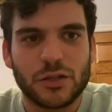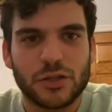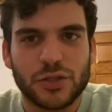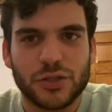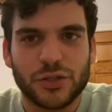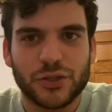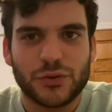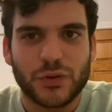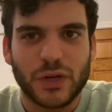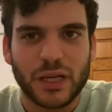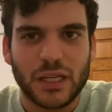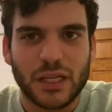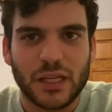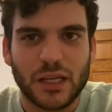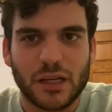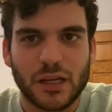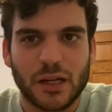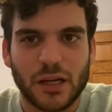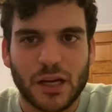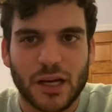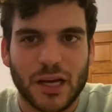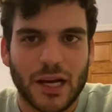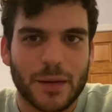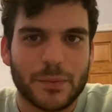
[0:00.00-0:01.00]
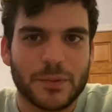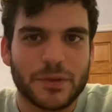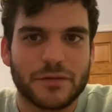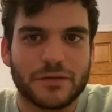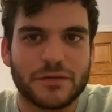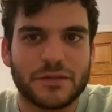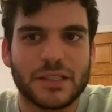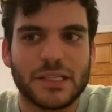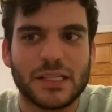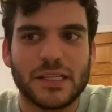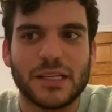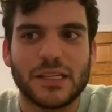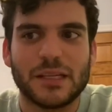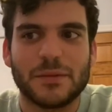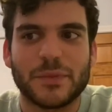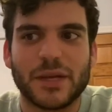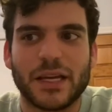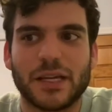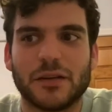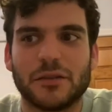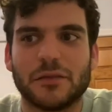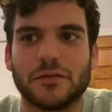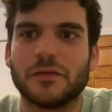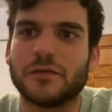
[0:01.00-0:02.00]
drinking a cup of tea
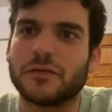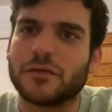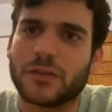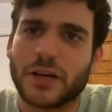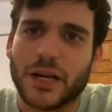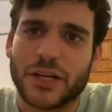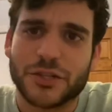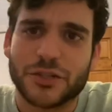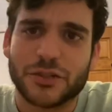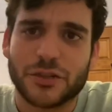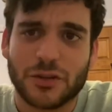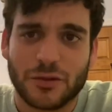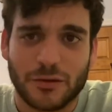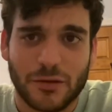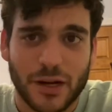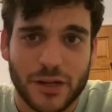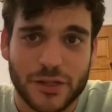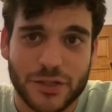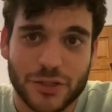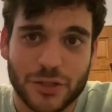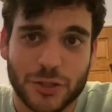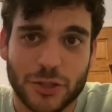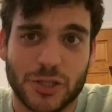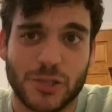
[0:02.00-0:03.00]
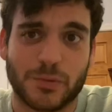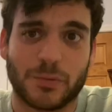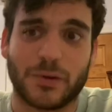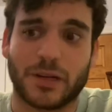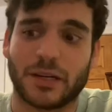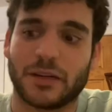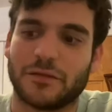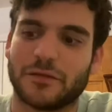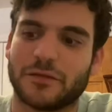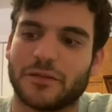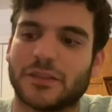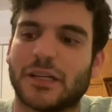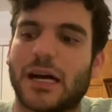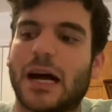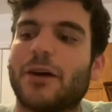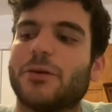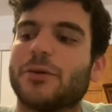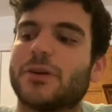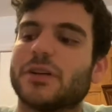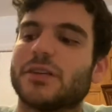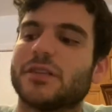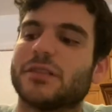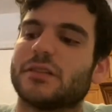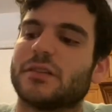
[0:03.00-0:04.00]
made of fresh crushed spring
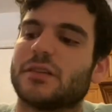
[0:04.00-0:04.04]
flowers.